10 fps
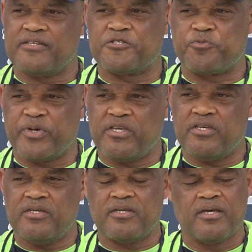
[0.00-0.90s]
and
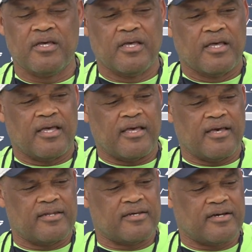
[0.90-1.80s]
speed.
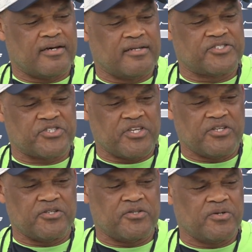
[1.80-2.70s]
And
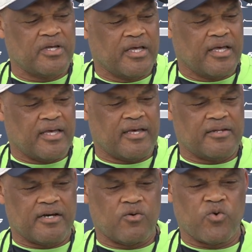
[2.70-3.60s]
skill
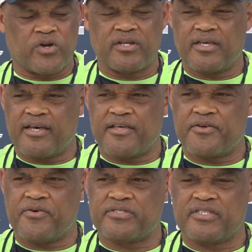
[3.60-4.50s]
and working
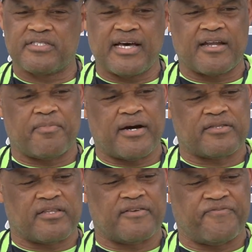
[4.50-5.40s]
together. It's not
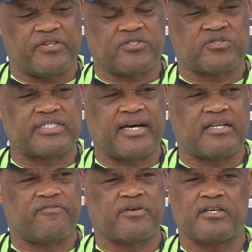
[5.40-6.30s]
about the physical
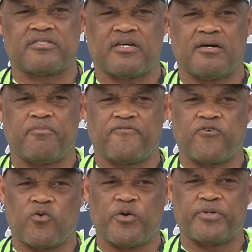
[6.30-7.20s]
side of it because
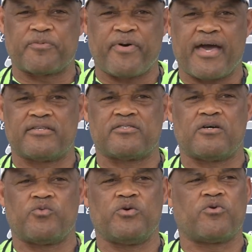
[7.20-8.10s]
before we put the pads
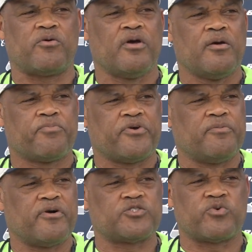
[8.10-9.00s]
on, we were
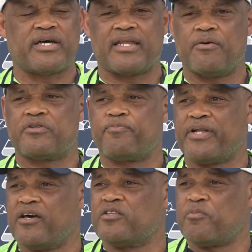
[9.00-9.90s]
not able to play on the